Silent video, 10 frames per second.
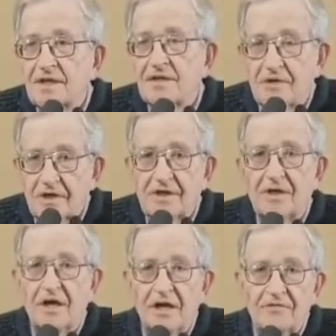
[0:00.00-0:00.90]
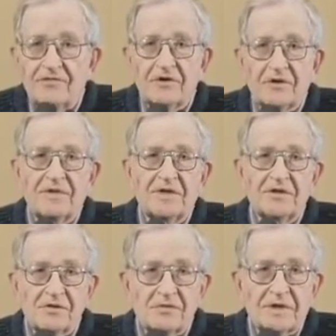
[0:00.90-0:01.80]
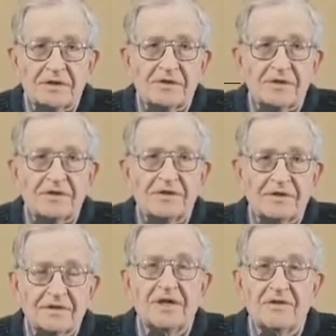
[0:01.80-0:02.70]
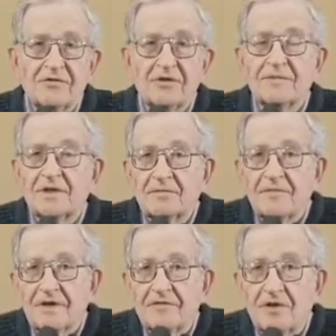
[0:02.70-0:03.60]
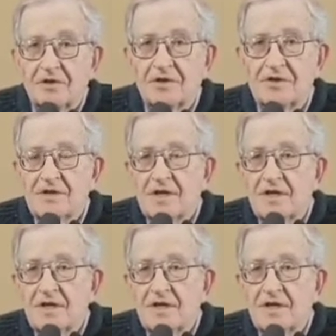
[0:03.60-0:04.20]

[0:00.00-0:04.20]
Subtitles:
They want uninformed consumers, uninformed voters,